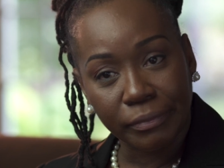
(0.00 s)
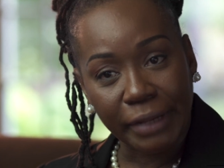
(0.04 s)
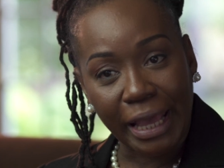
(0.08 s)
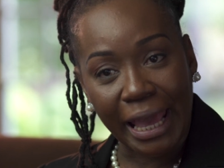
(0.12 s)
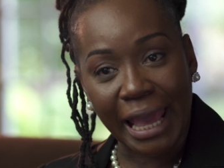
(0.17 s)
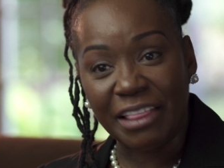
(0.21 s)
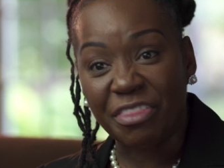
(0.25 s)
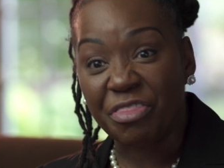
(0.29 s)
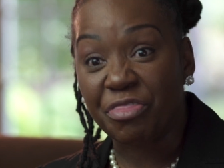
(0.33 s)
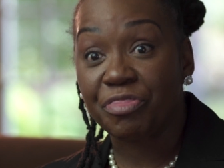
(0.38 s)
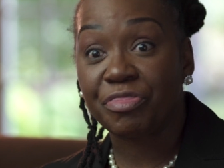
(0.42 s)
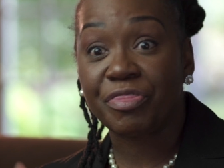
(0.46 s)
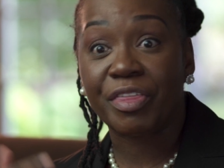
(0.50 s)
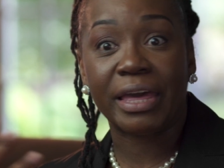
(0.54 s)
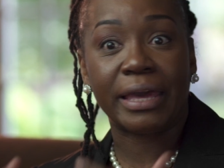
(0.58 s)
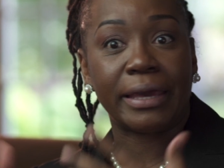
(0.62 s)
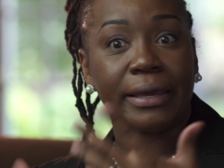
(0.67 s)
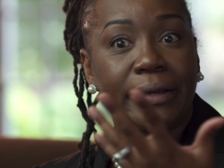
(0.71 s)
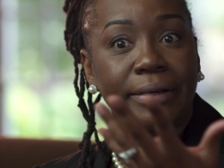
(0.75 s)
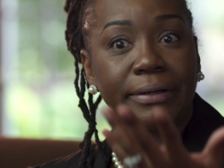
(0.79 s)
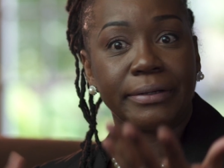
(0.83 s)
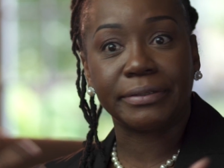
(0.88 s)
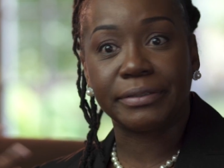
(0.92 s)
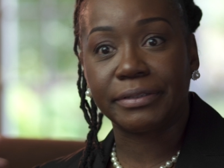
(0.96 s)
and
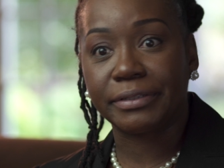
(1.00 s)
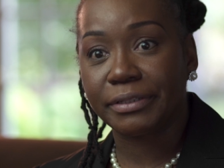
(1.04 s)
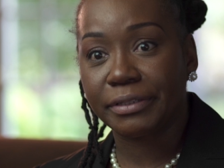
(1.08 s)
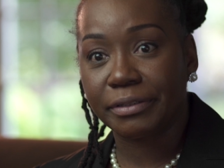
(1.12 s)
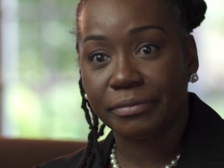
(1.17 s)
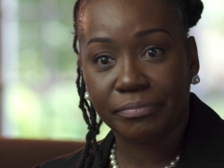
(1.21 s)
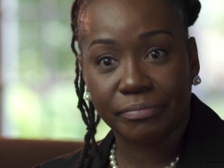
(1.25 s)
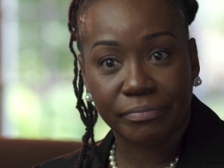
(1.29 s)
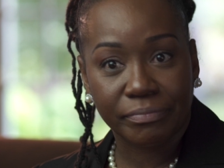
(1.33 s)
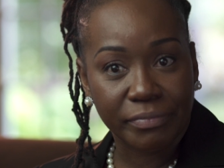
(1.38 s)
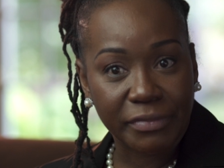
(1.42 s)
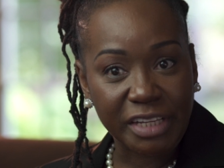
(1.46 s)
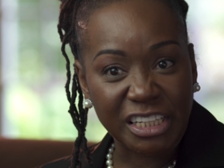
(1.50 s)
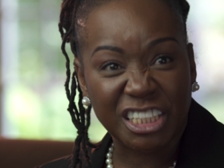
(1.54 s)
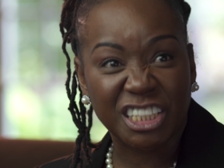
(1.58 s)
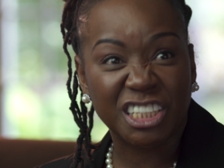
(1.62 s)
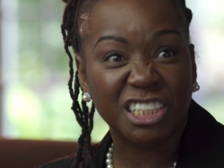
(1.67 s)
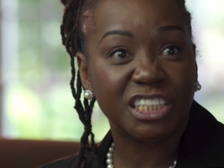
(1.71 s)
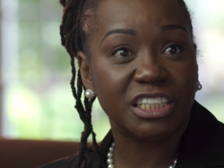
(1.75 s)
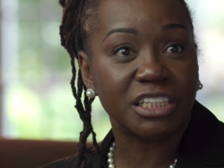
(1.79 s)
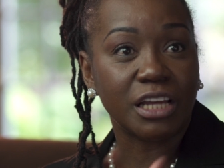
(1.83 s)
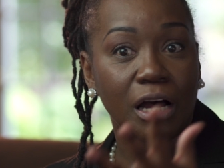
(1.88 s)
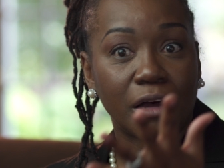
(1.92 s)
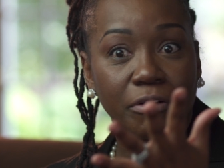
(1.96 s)
things,
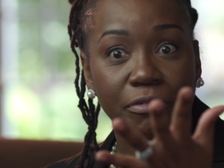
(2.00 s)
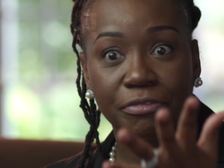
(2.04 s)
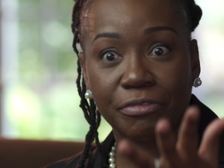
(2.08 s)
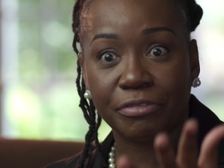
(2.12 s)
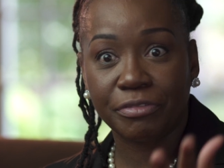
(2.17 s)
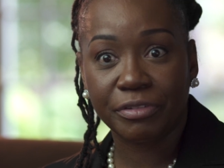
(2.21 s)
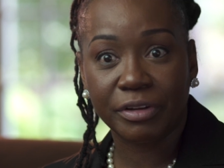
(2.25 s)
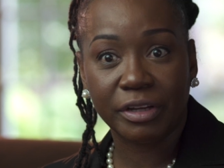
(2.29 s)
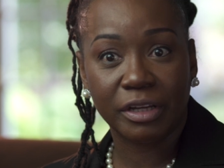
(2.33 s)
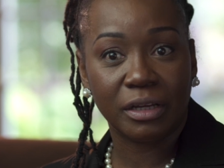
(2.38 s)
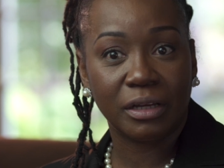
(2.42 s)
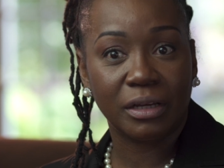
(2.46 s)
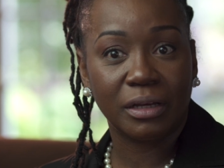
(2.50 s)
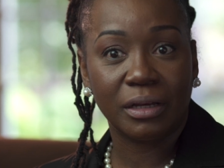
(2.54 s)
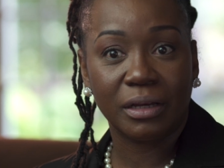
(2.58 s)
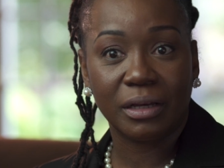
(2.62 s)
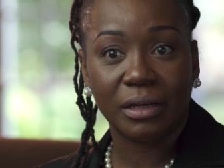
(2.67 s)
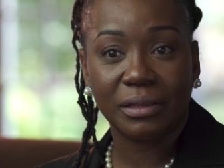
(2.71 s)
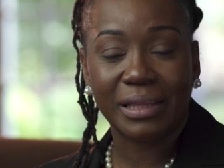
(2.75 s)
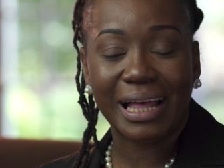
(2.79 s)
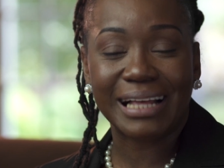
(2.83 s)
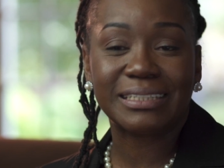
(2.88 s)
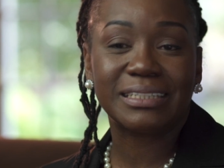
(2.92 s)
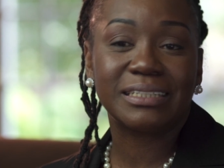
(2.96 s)
stuff.
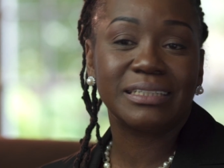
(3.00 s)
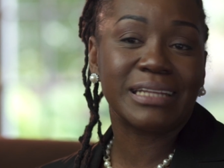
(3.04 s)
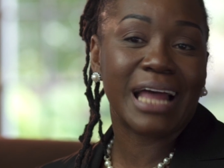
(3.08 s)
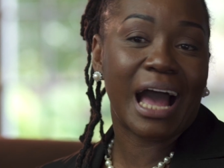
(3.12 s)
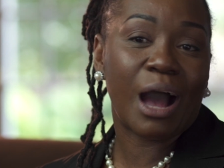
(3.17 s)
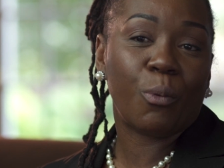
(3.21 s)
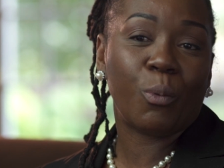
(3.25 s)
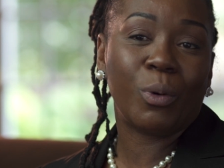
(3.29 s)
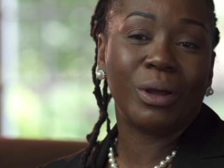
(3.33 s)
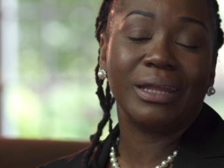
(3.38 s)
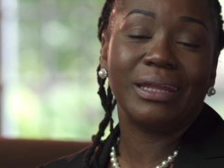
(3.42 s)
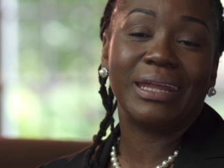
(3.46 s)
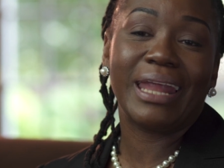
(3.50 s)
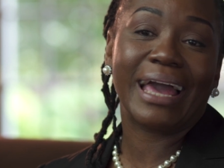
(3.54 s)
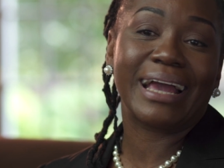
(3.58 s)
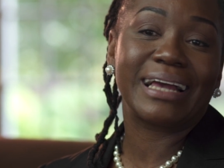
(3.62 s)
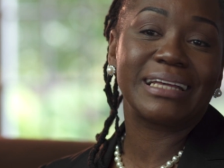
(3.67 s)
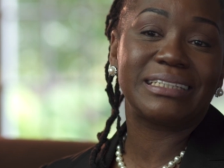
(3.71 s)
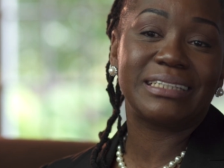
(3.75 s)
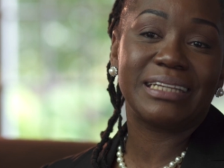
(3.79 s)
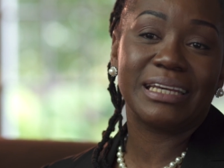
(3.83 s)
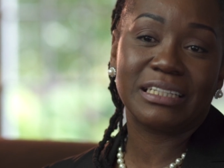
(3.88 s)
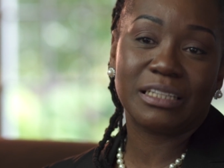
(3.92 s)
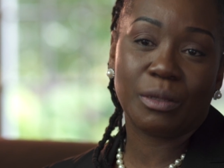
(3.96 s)
That's not what
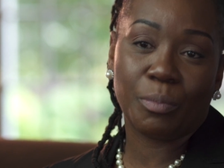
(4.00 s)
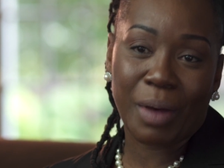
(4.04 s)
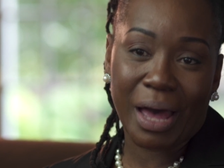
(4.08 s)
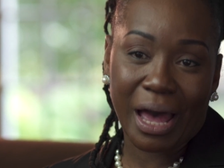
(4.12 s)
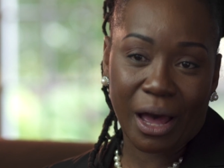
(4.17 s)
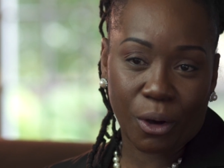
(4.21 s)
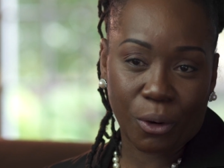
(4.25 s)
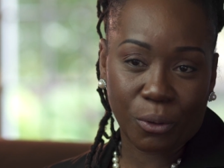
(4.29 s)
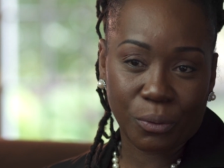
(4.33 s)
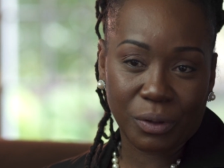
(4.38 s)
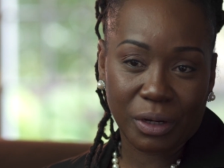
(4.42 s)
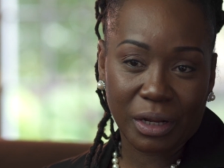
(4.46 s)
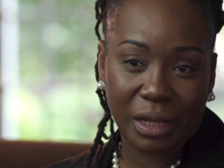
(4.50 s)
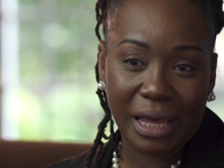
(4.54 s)
legacy is about.